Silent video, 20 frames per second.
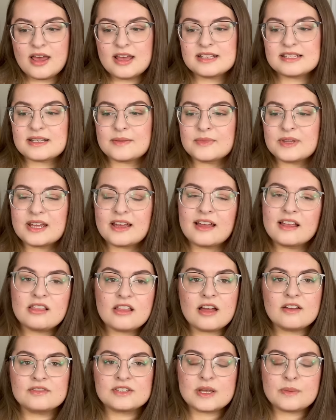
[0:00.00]
Something I
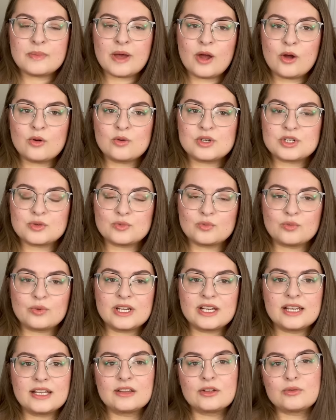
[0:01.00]
loved about
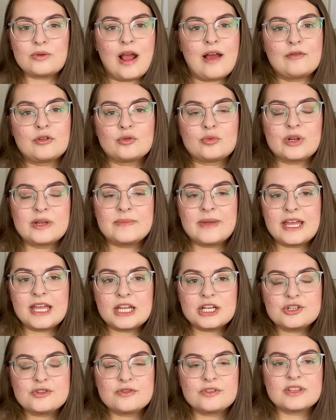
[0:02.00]
reading the Ravelry page for